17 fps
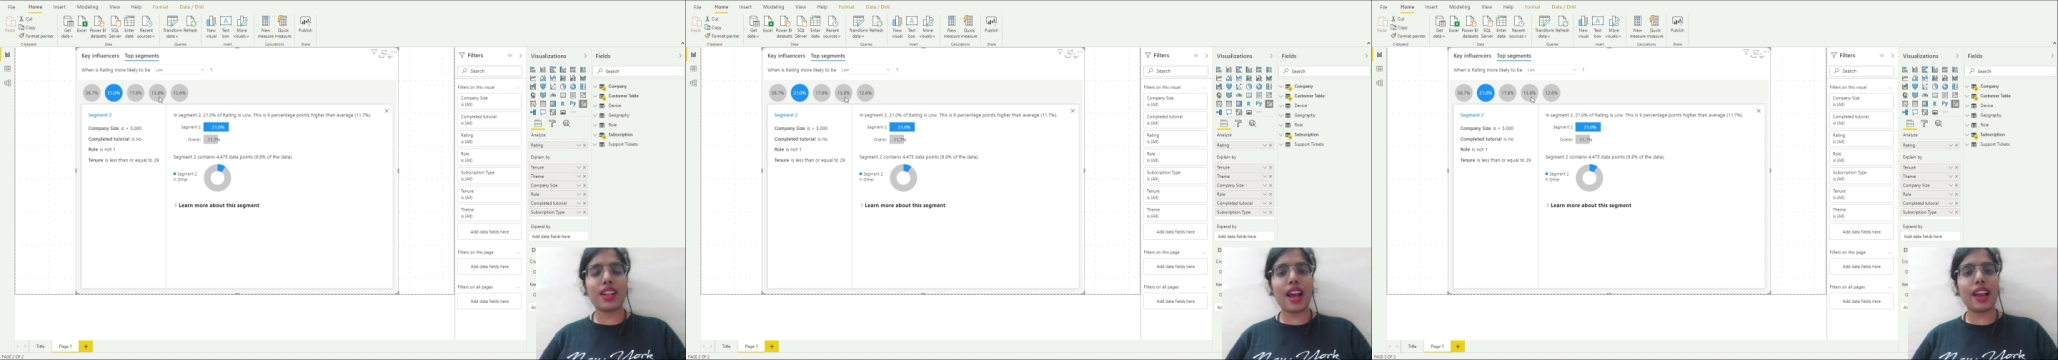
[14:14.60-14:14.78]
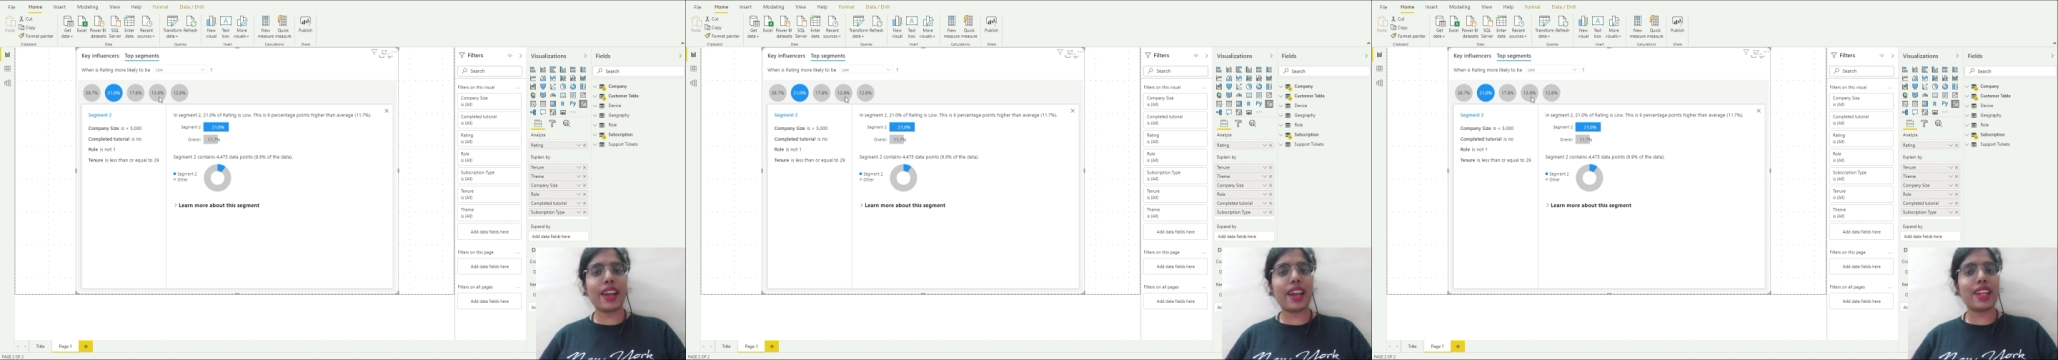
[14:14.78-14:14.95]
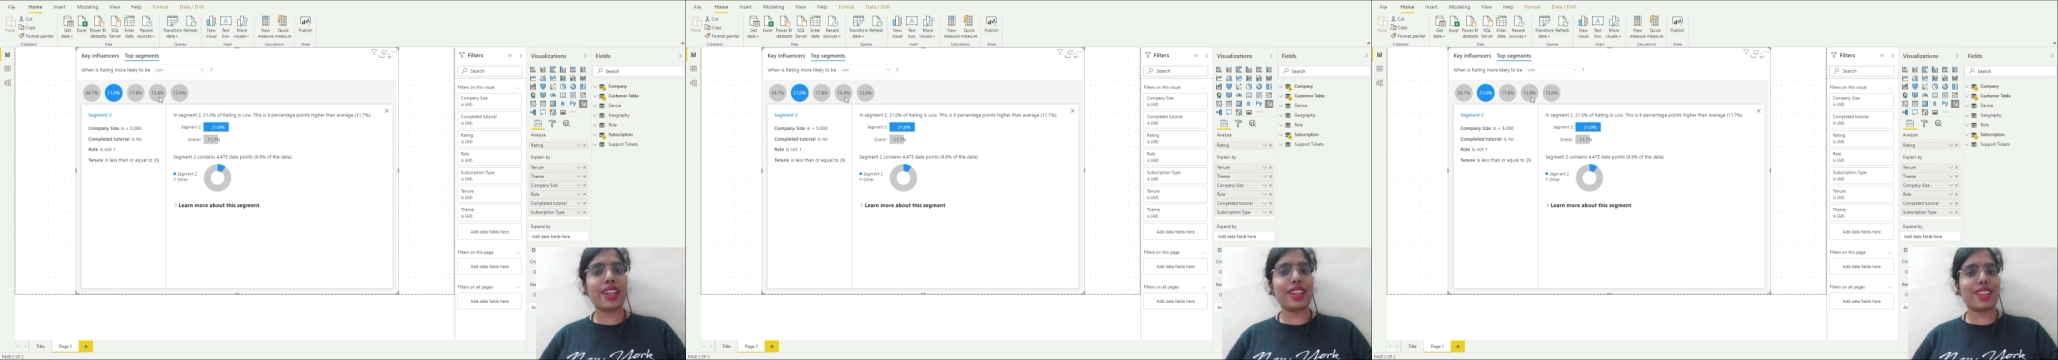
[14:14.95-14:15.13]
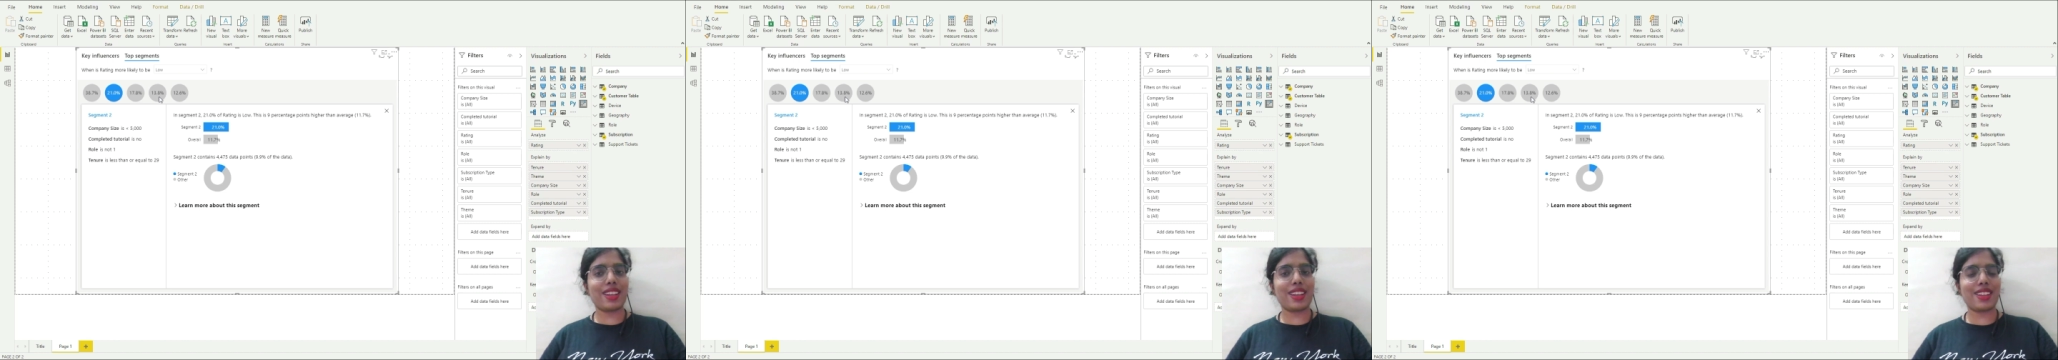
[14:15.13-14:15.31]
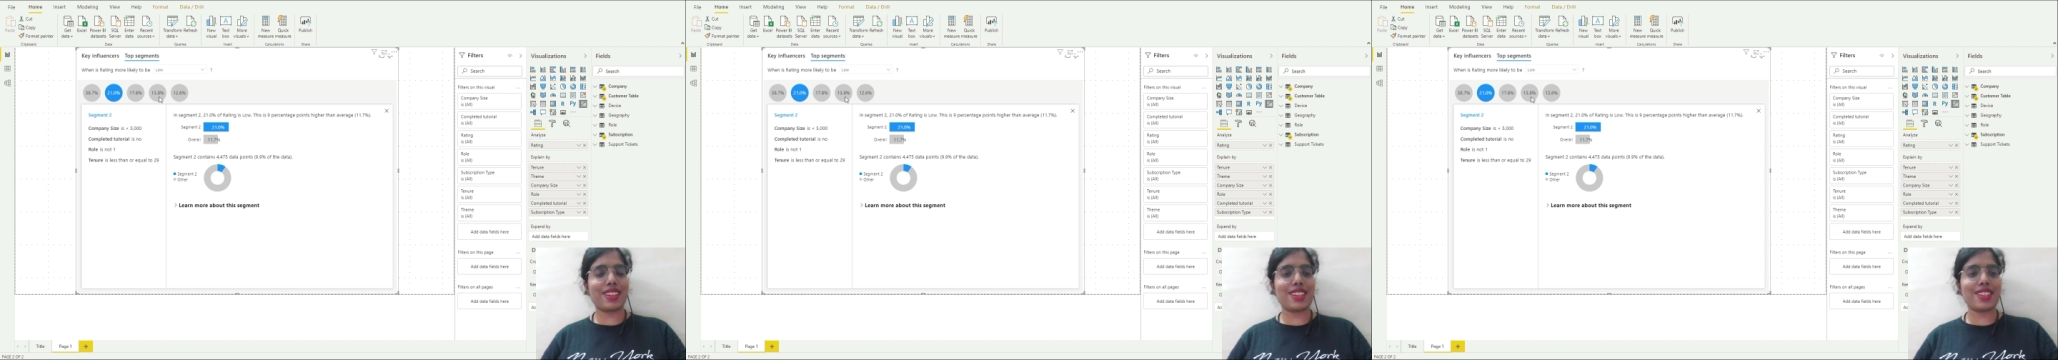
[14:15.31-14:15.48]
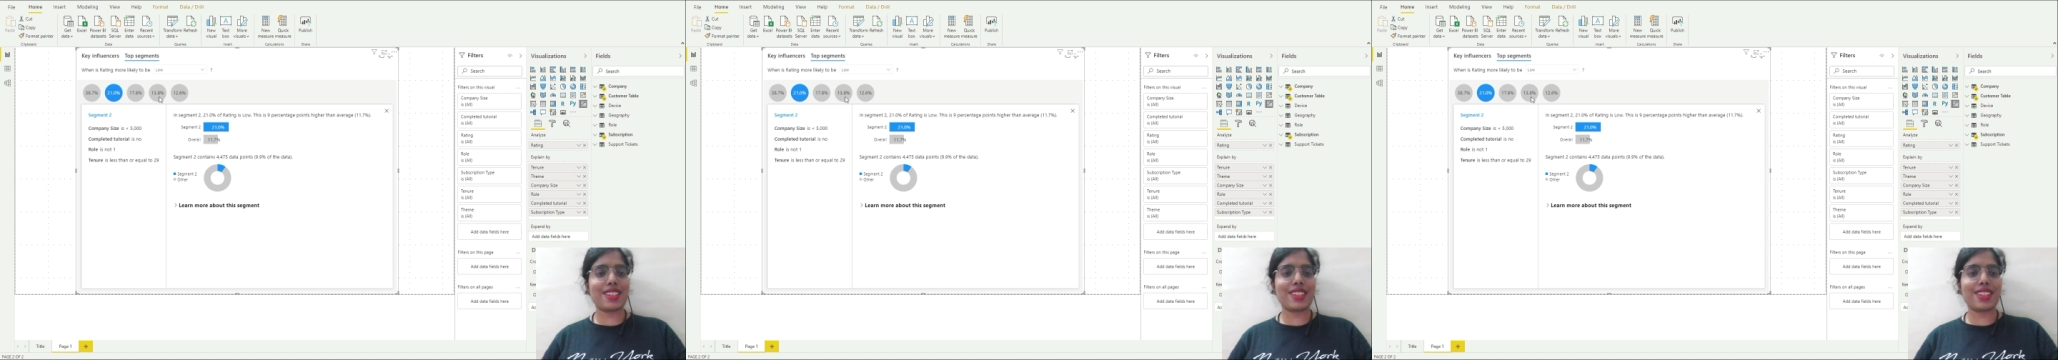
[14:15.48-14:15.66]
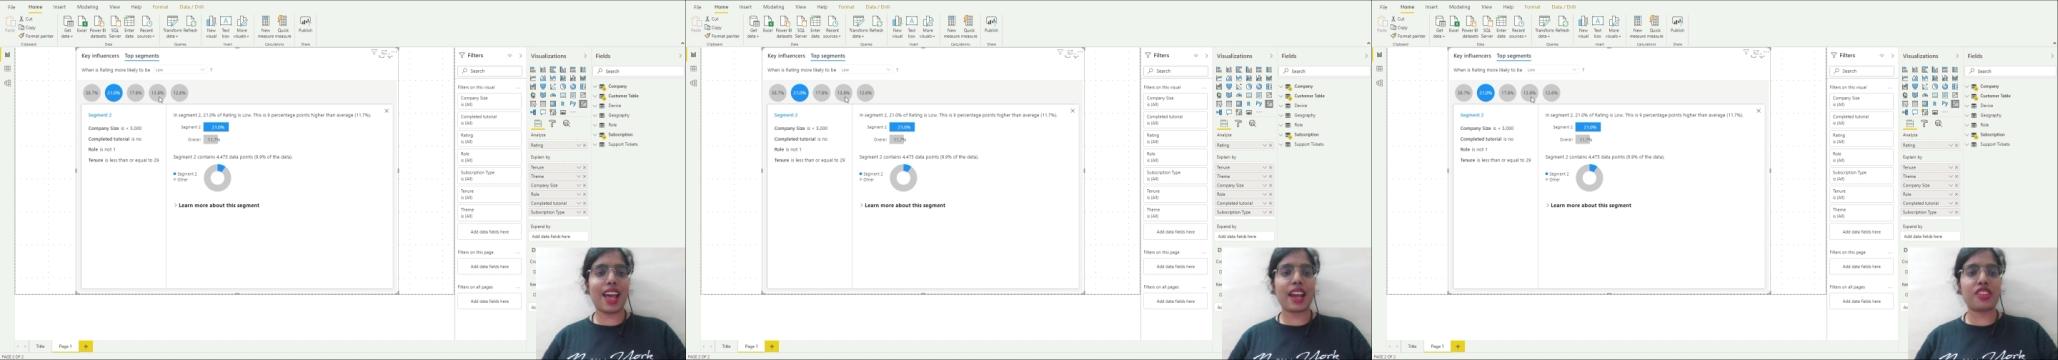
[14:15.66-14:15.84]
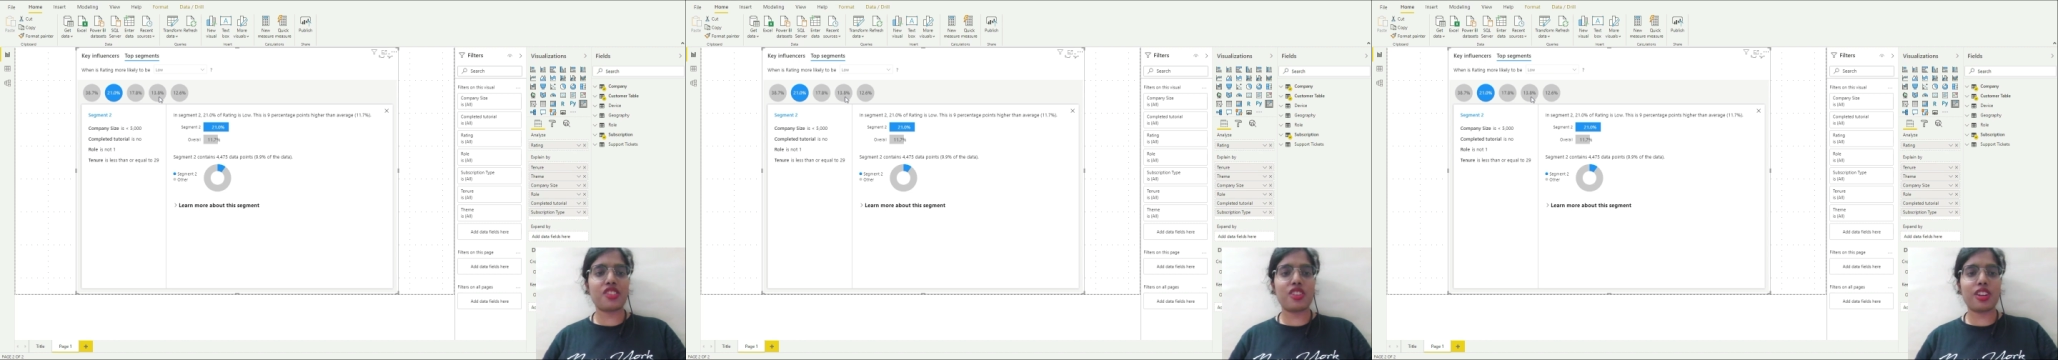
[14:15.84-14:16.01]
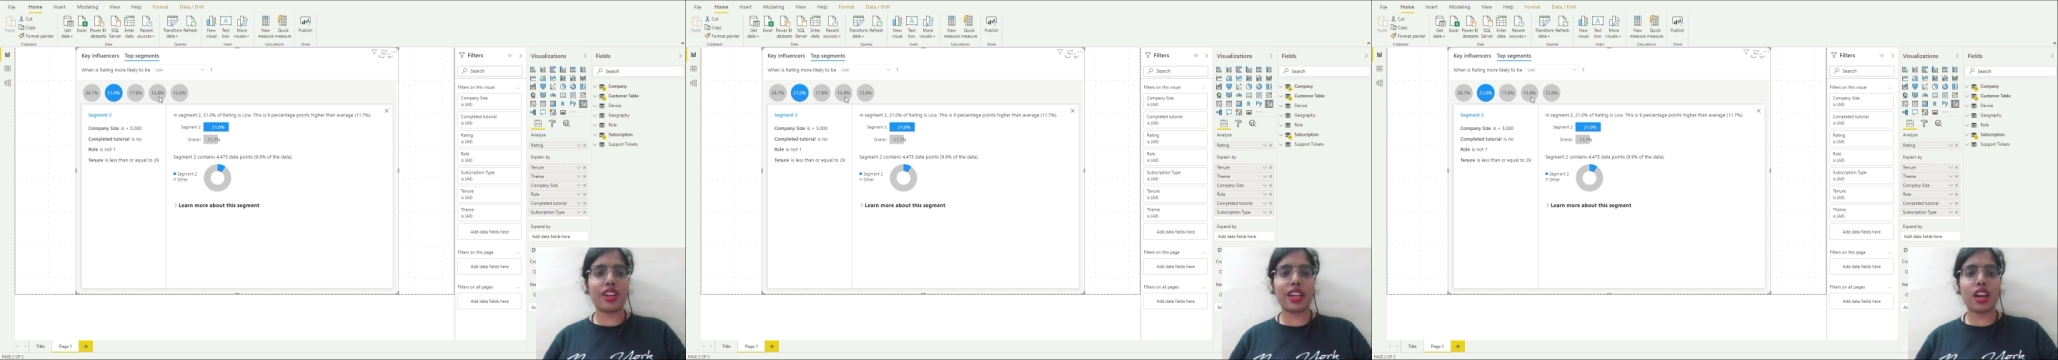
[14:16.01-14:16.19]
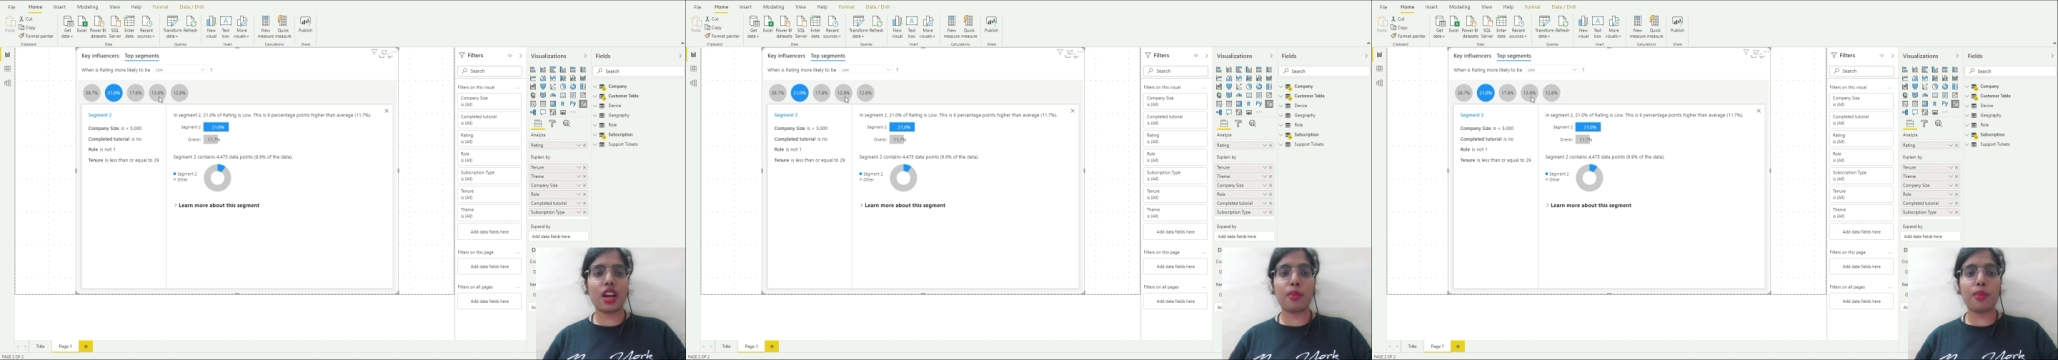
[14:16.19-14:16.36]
again, this is actually